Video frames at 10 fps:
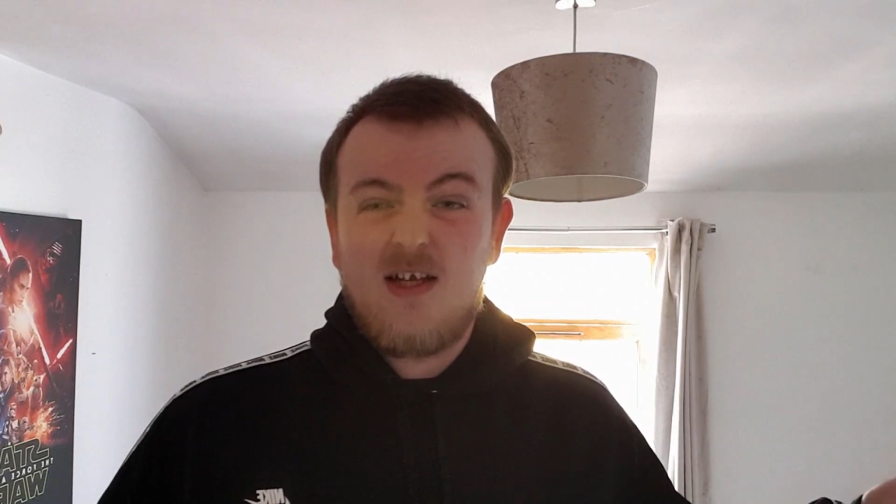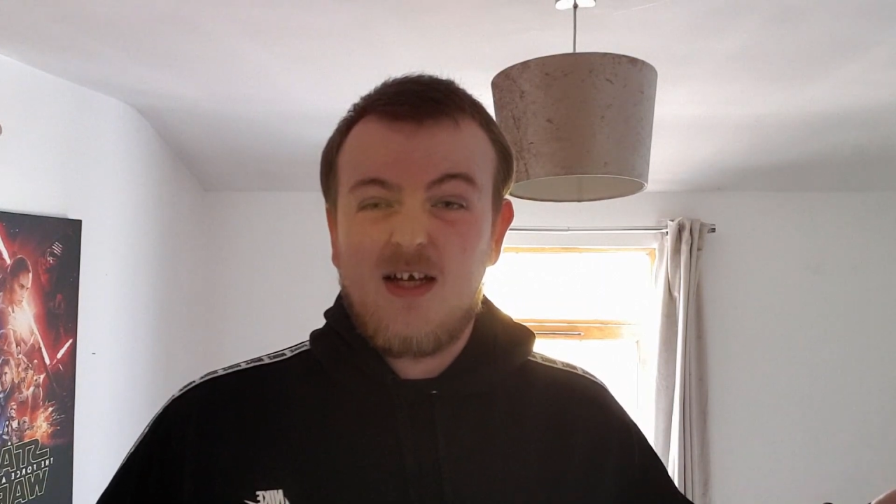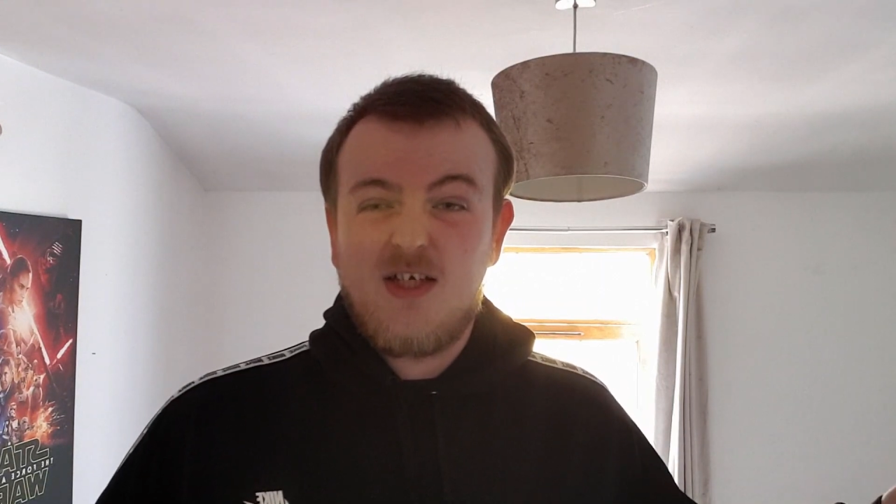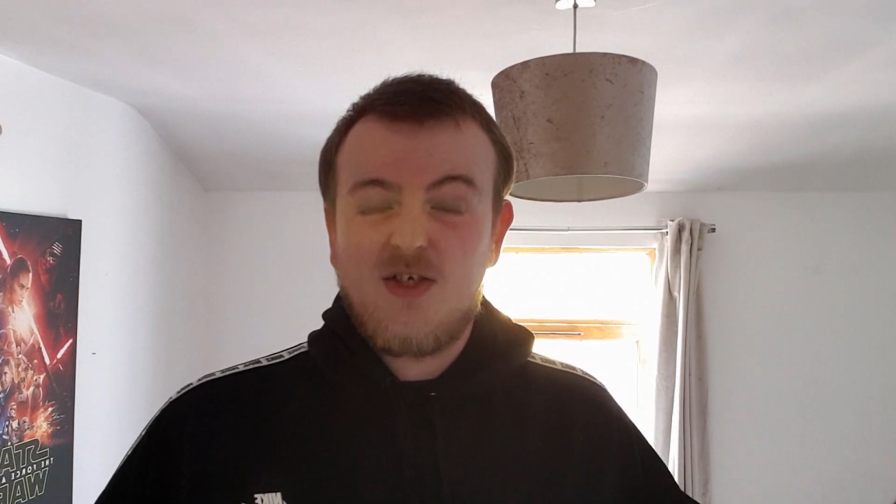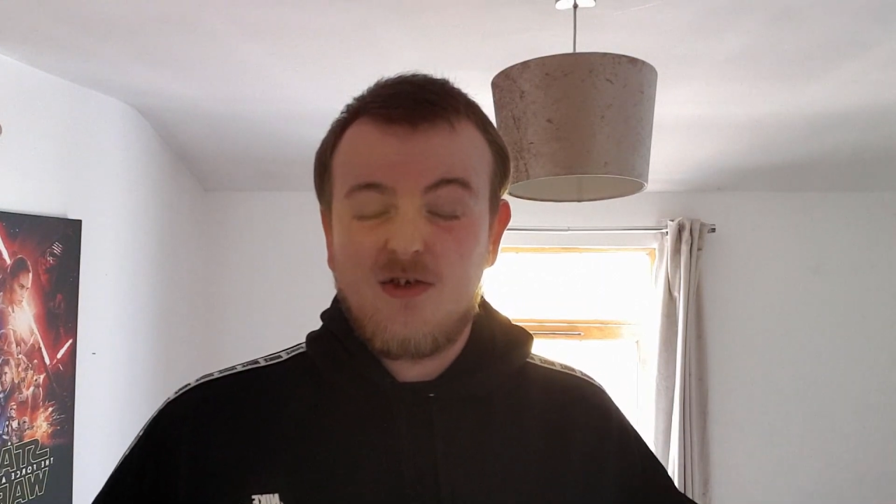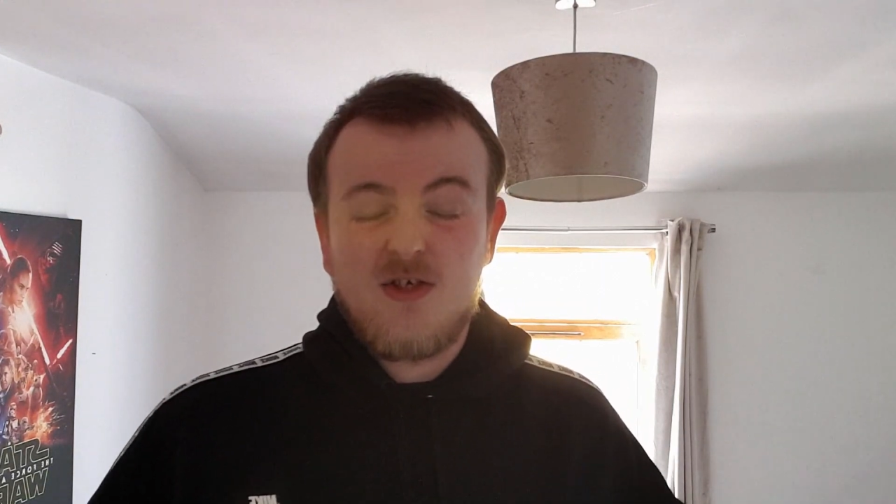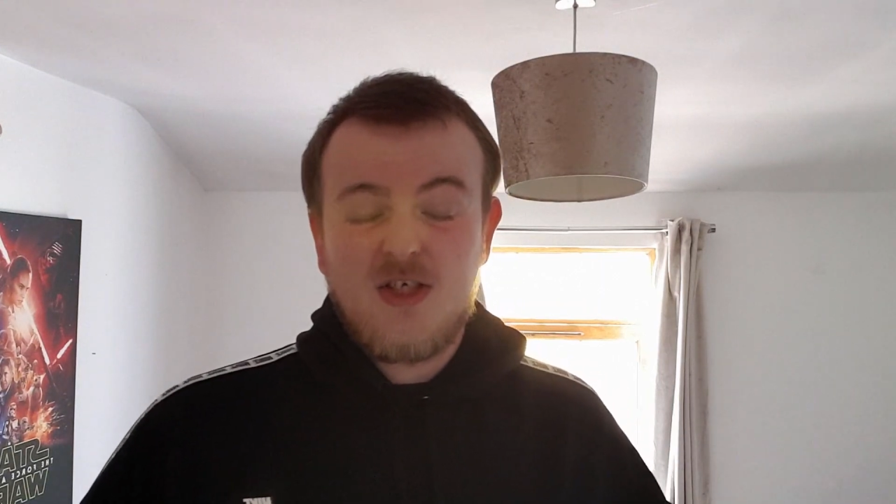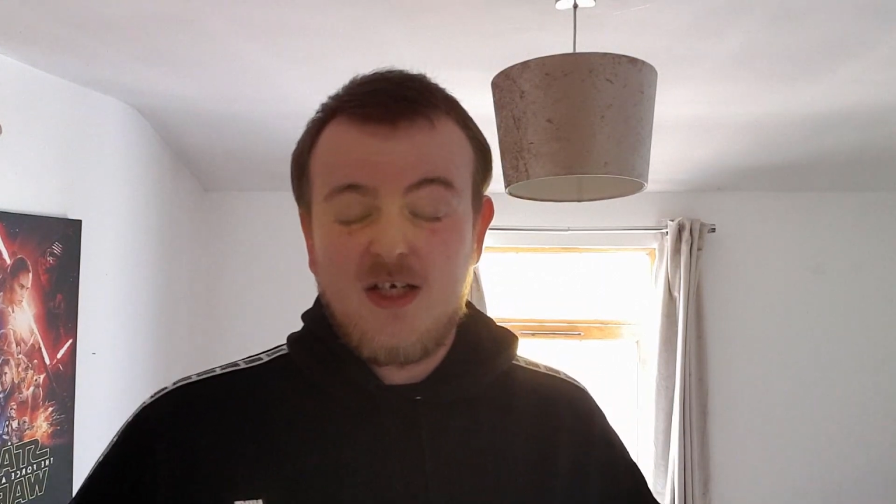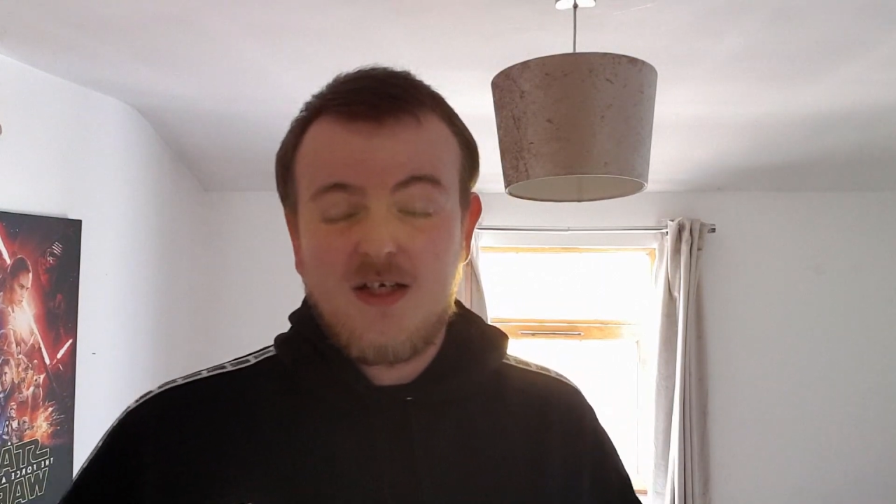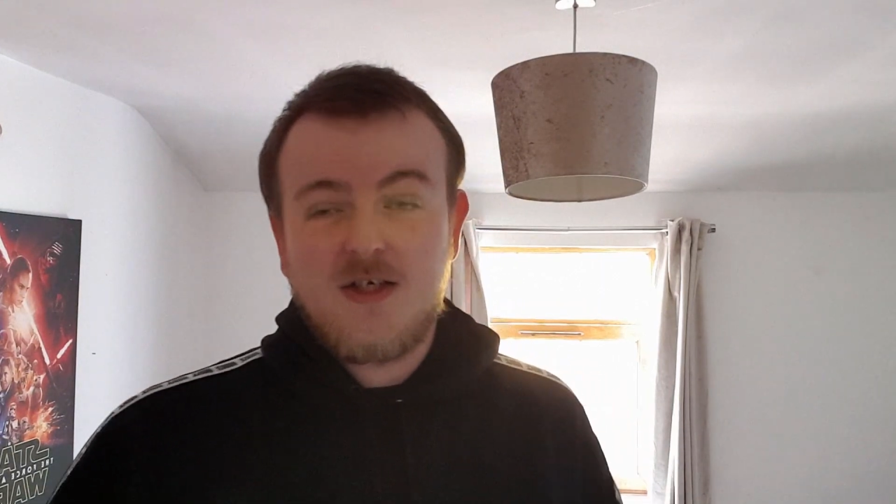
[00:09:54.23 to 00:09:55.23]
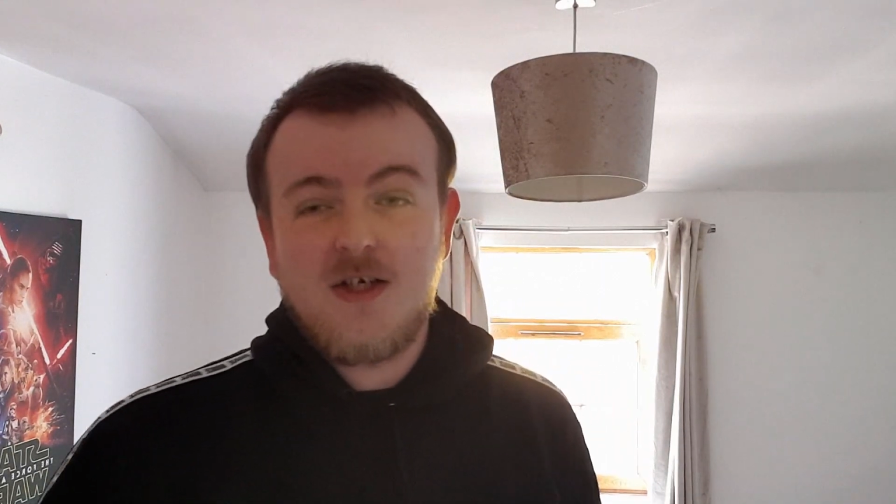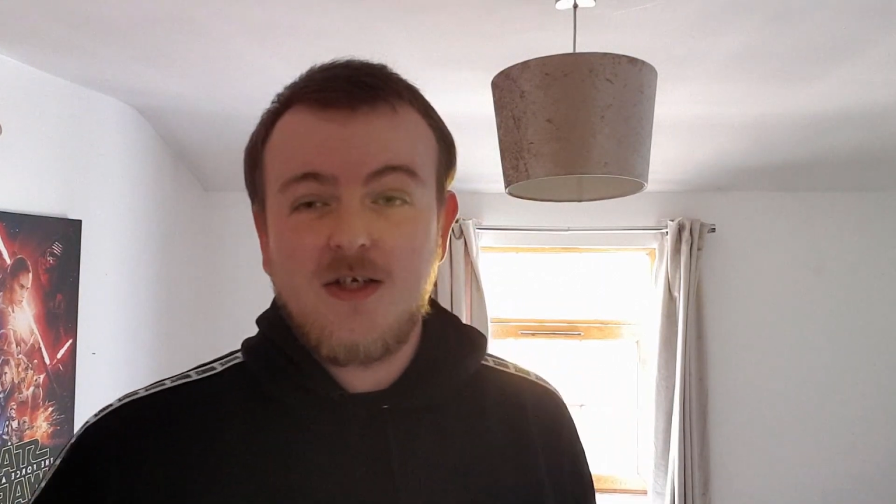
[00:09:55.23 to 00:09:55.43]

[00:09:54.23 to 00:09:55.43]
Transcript: a nice chunk of change.